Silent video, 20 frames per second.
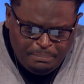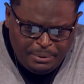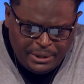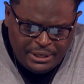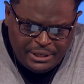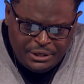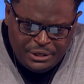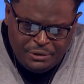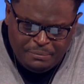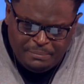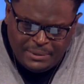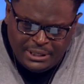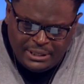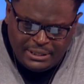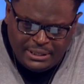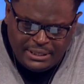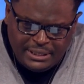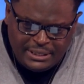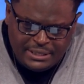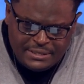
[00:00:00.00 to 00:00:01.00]
but in
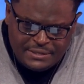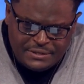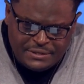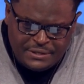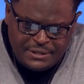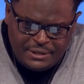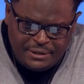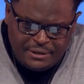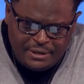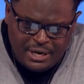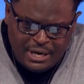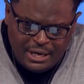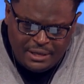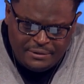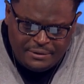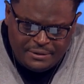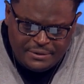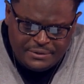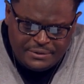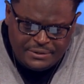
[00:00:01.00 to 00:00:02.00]
humility, consider
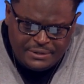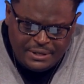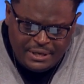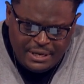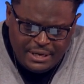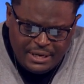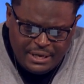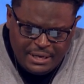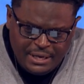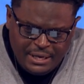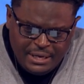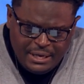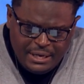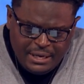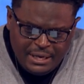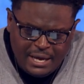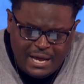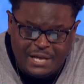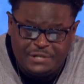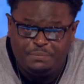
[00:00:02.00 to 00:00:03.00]
others
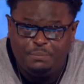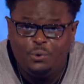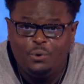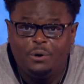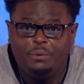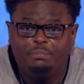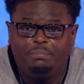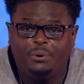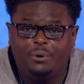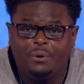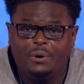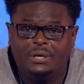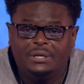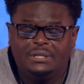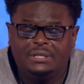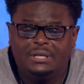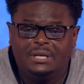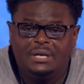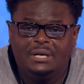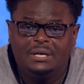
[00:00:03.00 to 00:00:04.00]
as more
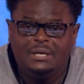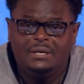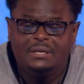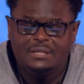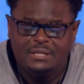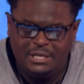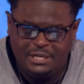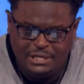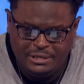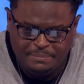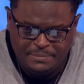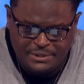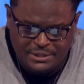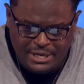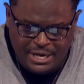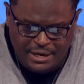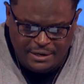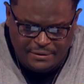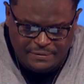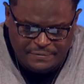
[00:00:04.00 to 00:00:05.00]
important than
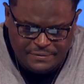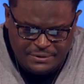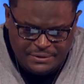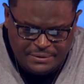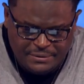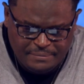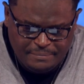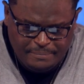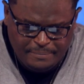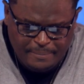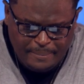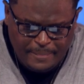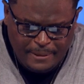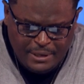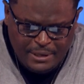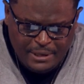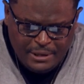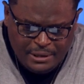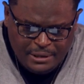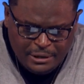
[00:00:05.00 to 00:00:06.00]
themselves.
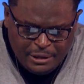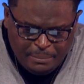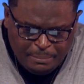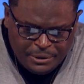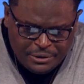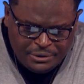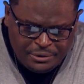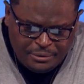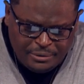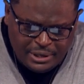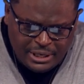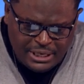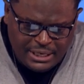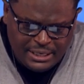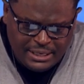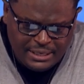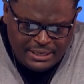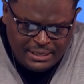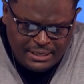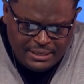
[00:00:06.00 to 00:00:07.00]
Number
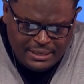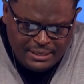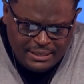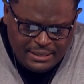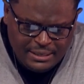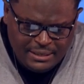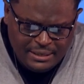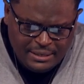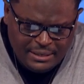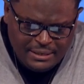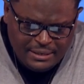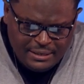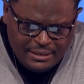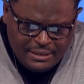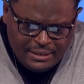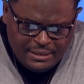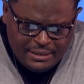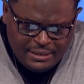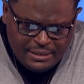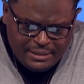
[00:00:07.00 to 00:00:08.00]
3,
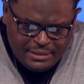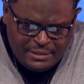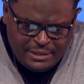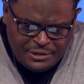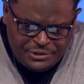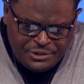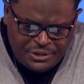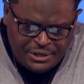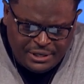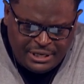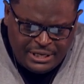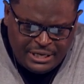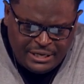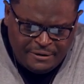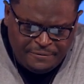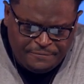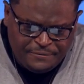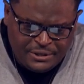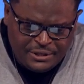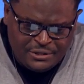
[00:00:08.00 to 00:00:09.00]
does your
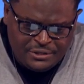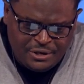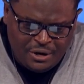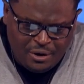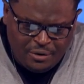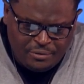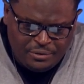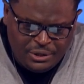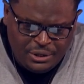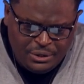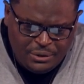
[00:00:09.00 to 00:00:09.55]
gift exalt